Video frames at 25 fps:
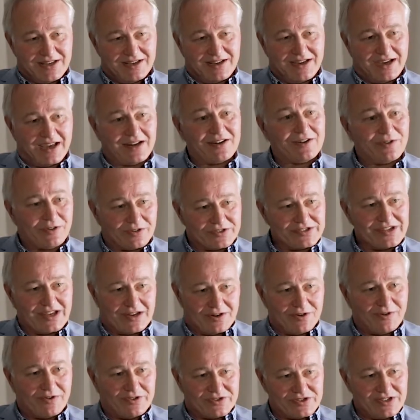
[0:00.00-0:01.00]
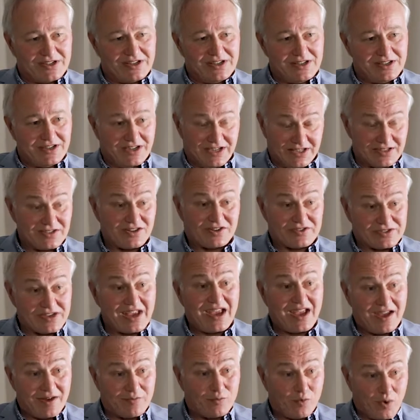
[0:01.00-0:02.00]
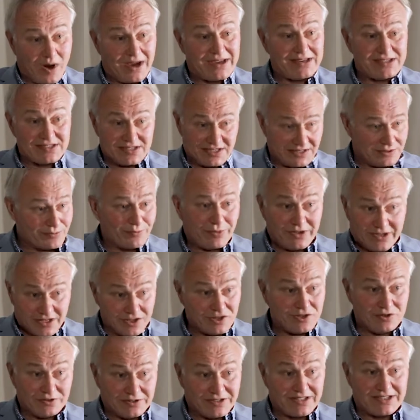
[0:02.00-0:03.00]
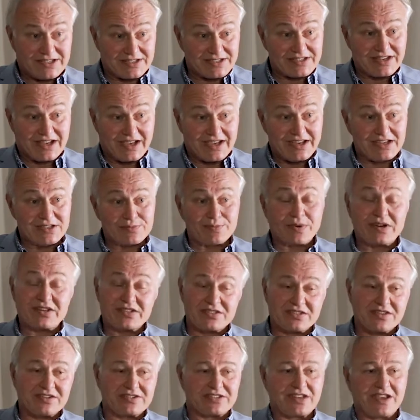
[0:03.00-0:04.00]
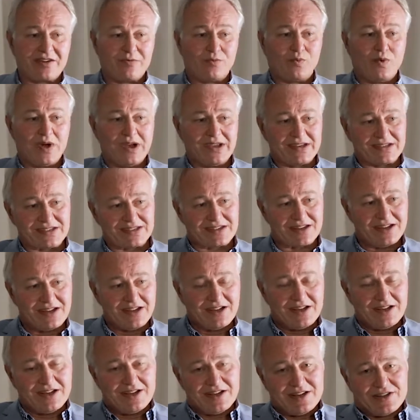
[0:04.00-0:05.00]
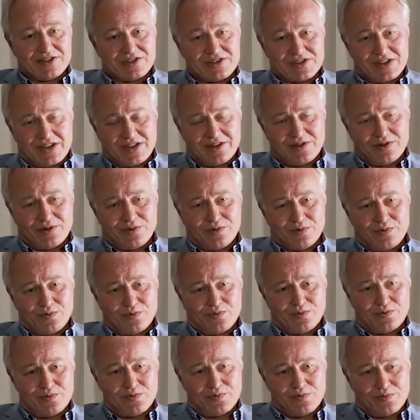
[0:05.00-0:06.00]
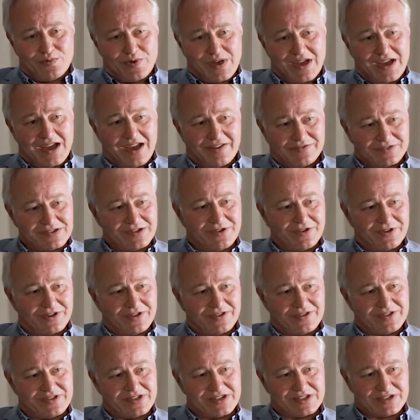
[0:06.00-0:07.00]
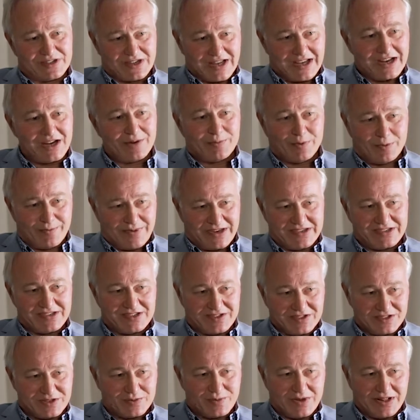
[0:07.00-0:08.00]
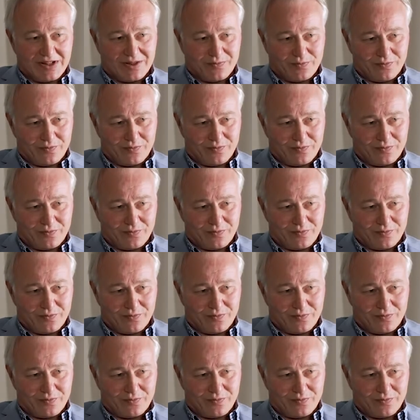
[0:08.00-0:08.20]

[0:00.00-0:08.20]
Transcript: Analog technology, it does have waste. It's pretty good these days, but it does have waste. So we have to look at the sustainable message as well.